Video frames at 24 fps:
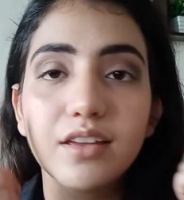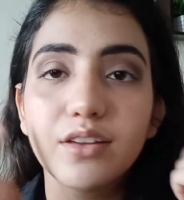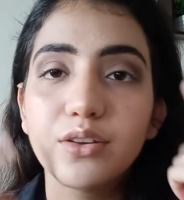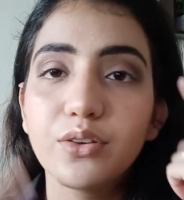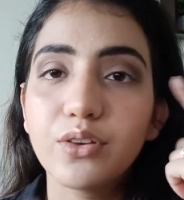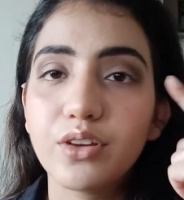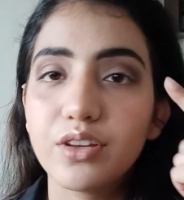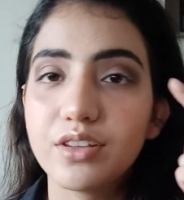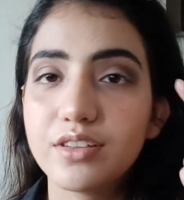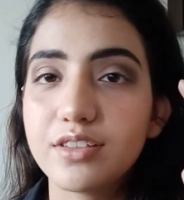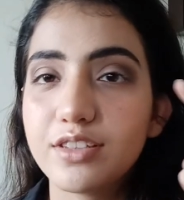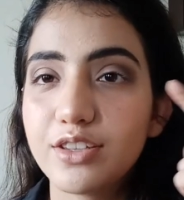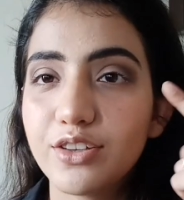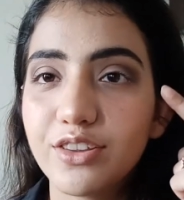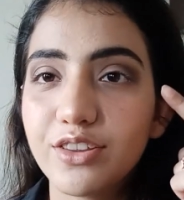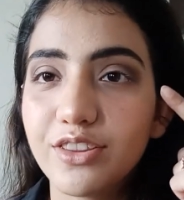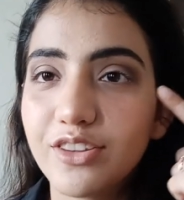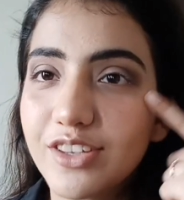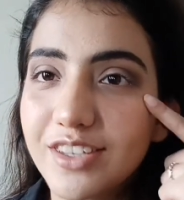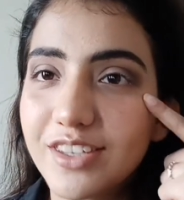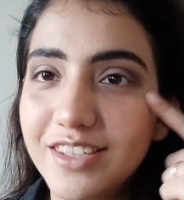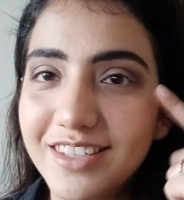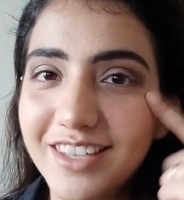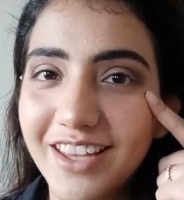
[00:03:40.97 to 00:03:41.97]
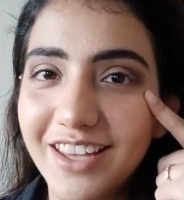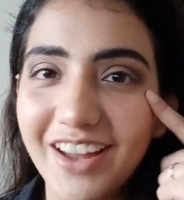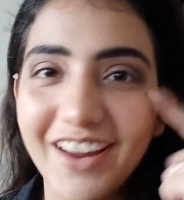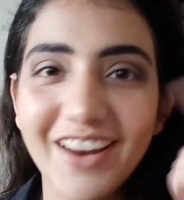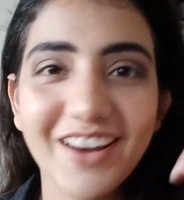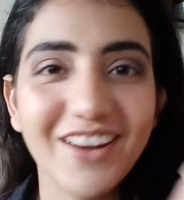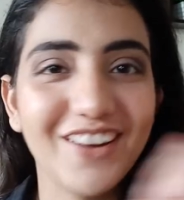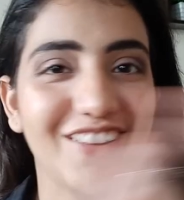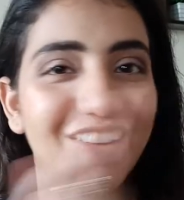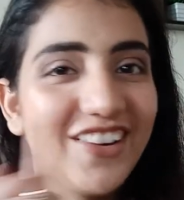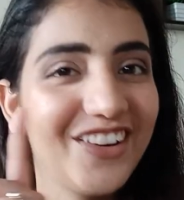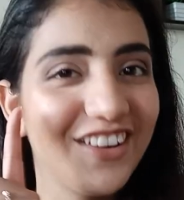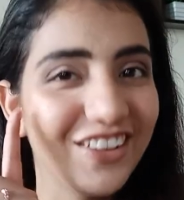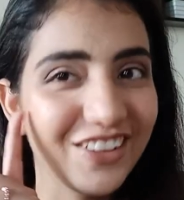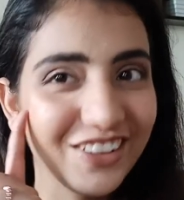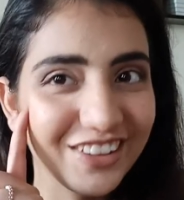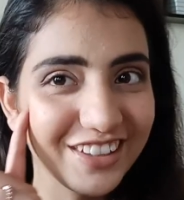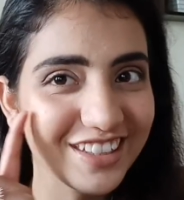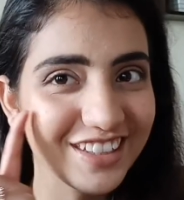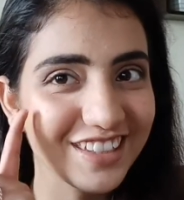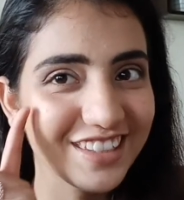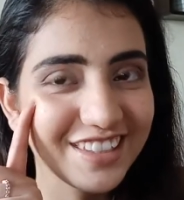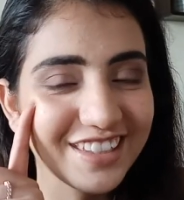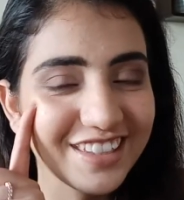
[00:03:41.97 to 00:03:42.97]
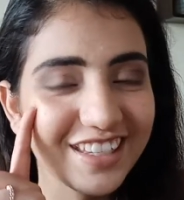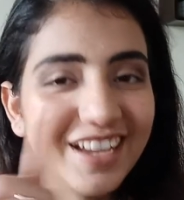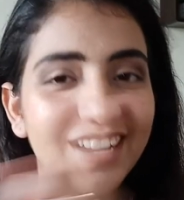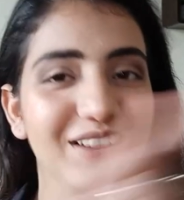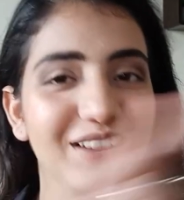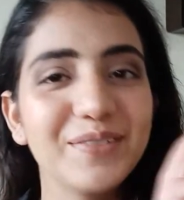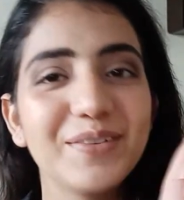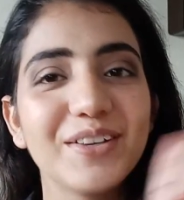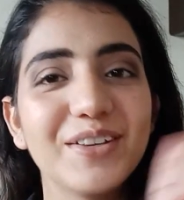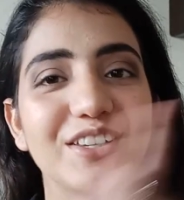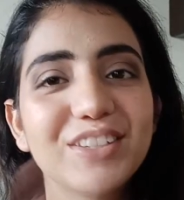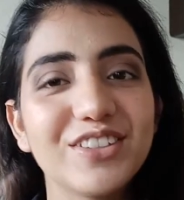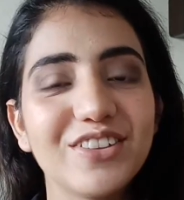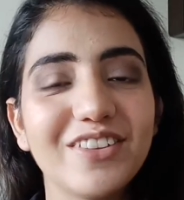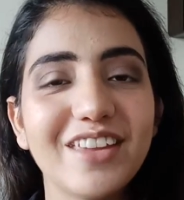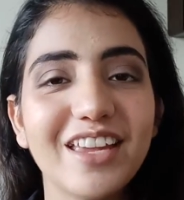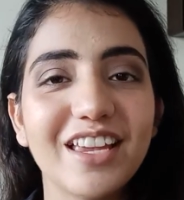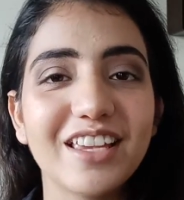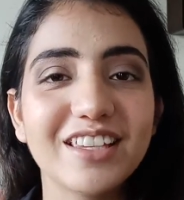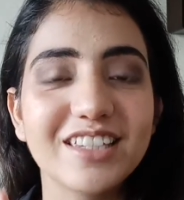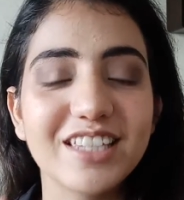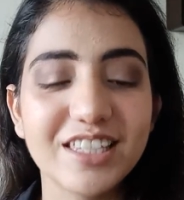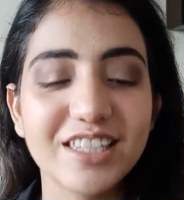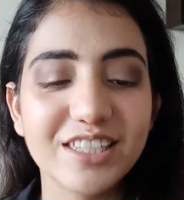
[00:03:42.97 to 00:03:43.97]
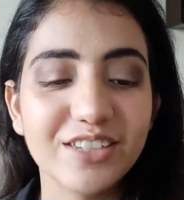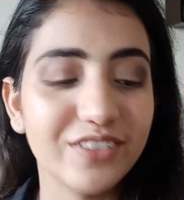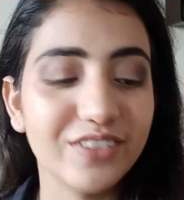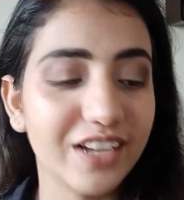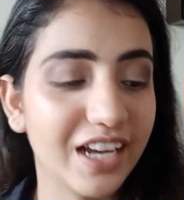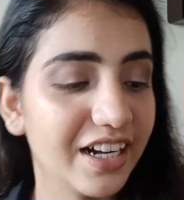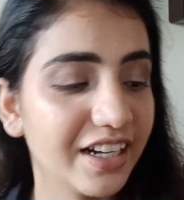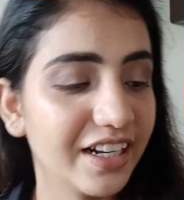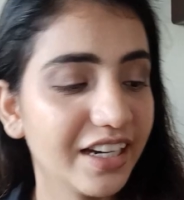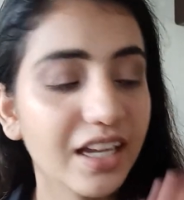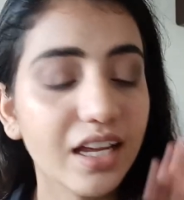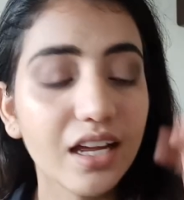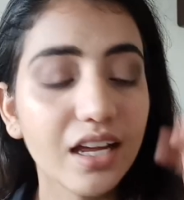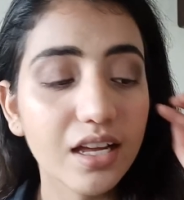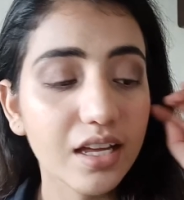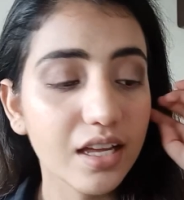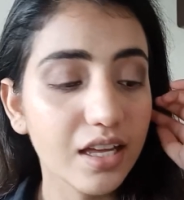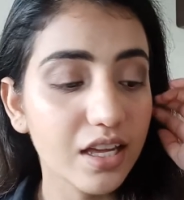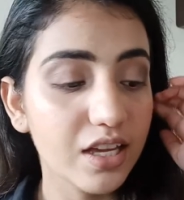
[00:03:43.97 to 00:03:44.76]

You can see on this side, not on this side because of the excessive lighting.